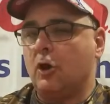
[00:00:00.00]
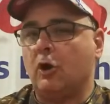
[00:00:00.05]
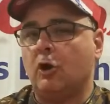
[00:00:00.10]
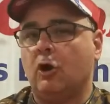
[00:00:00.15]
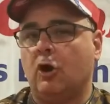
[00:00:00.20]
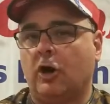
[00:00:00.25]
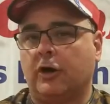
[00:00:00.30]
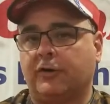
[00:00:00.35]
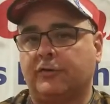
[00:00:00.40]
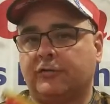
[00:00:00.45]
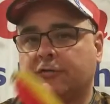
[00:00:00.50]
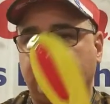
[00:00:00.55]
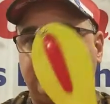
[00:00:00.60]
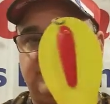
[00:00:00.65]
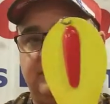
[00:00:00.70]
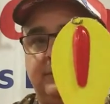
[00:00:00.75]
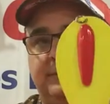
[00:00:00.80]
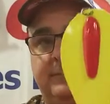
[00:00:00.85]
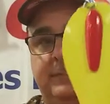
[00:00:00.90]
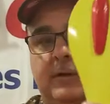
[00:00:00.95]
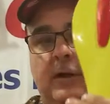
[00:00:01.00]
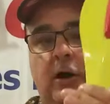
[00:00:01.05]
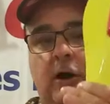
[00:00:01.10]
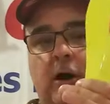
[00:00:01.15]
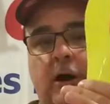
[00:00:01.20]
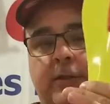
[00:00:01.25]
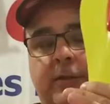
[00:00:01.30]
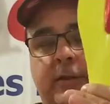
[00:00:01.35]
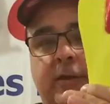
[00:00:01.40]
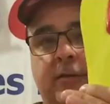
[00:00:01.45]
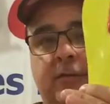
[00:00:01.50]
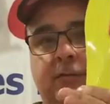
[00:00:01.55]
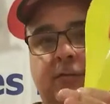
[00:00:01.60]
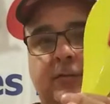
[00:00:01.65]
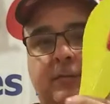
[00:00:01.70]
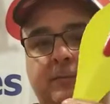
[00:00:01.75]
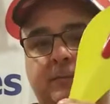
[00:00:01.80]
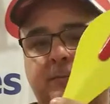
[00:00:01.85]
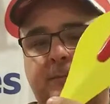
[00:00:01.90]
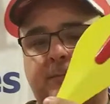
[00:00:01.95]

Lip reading: hooks on these.